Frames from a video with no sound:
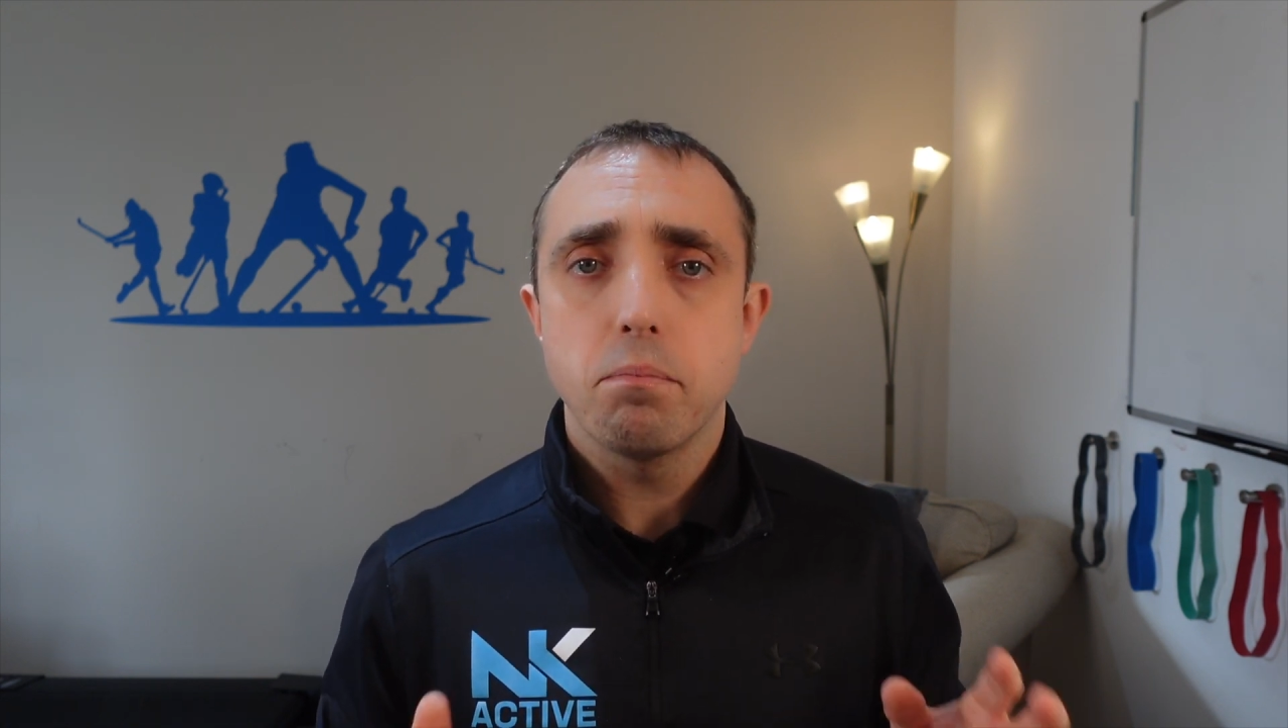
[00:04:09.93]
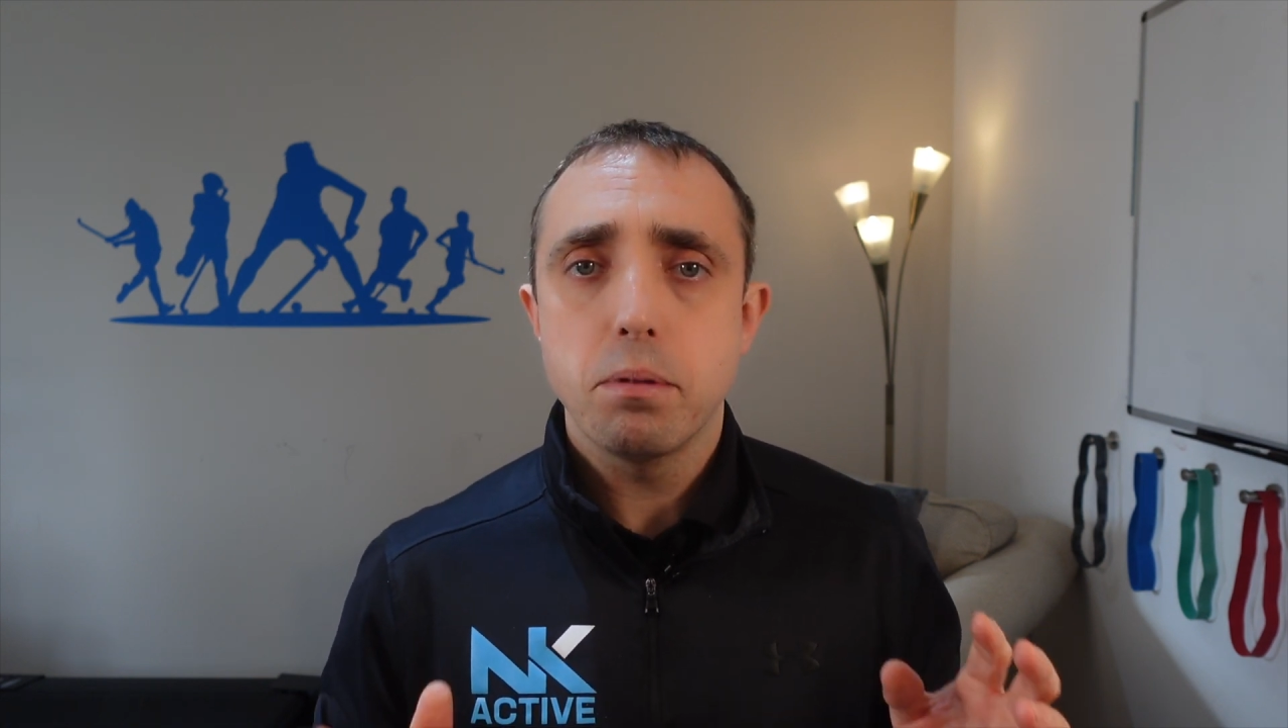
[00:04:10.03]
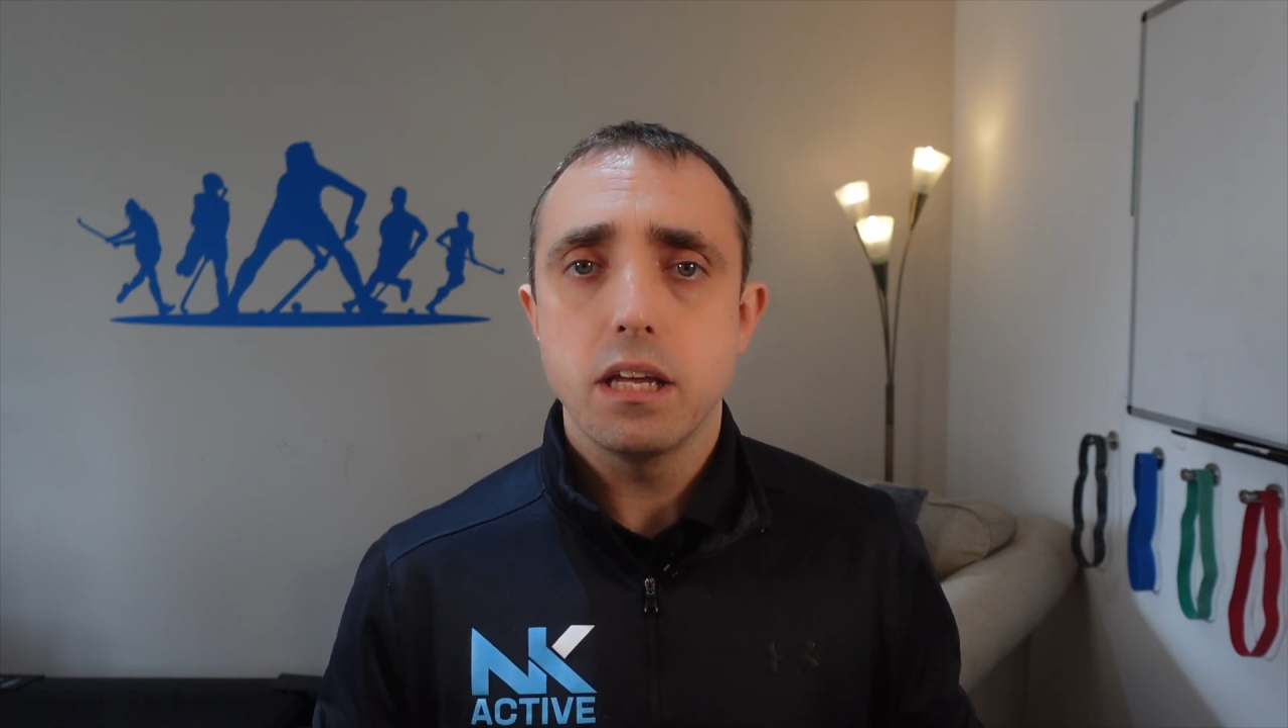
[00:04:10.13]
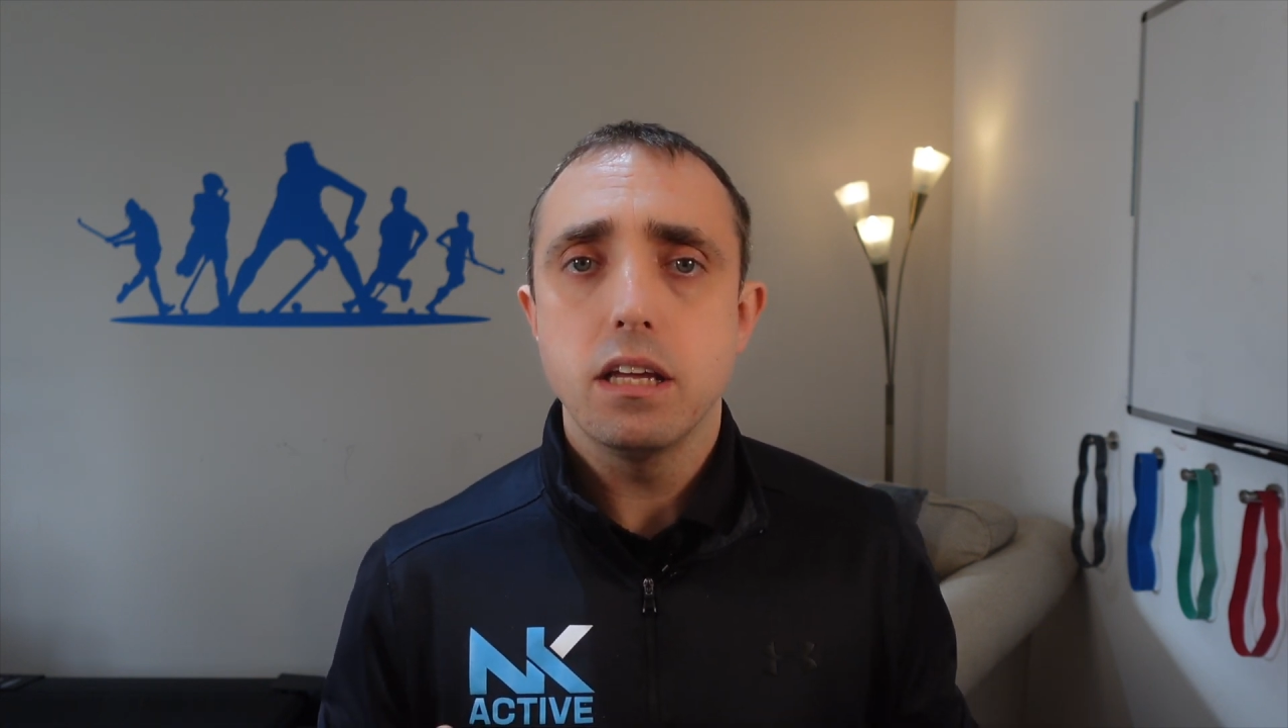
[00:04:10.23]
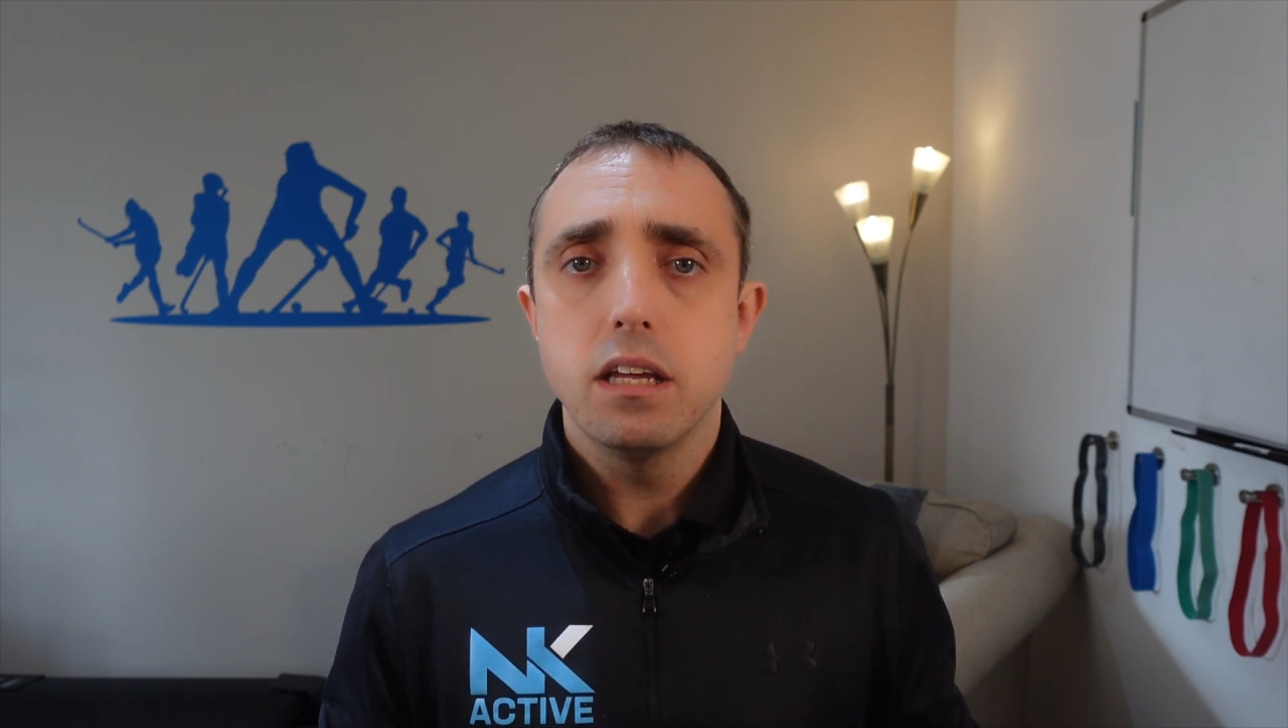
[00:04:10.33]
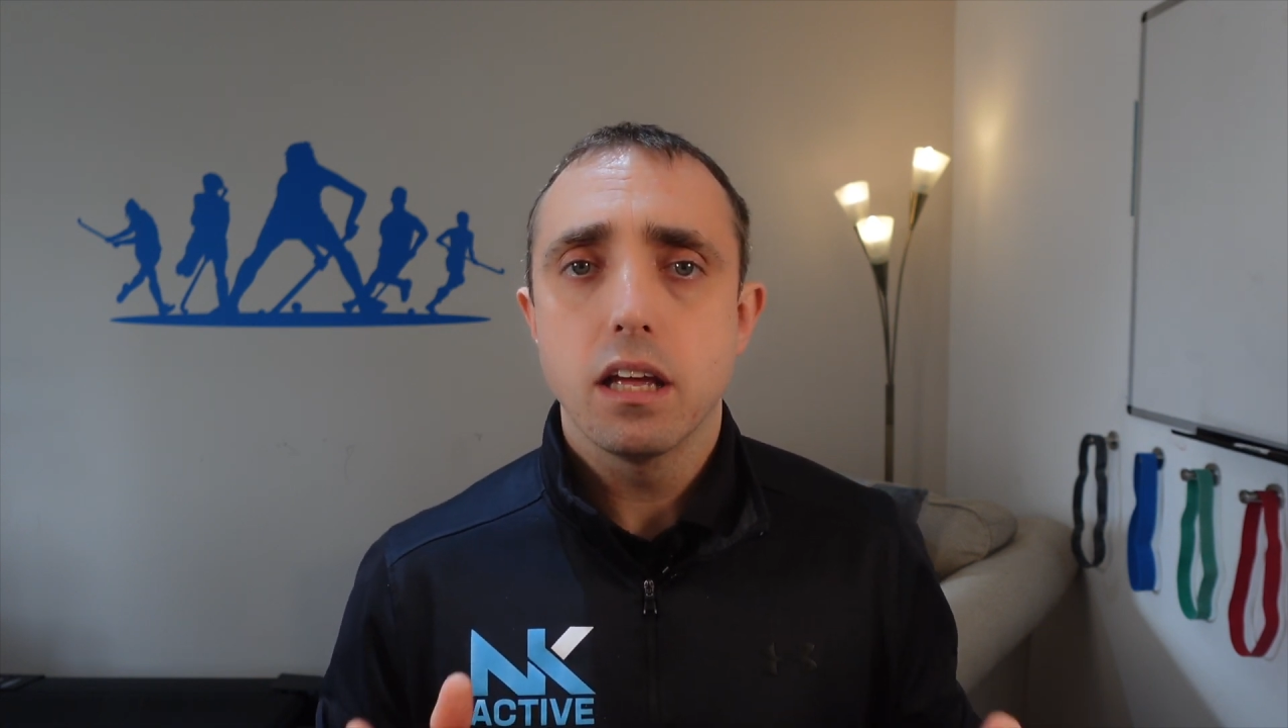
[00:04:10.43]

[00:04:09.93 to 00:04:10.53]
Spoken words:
be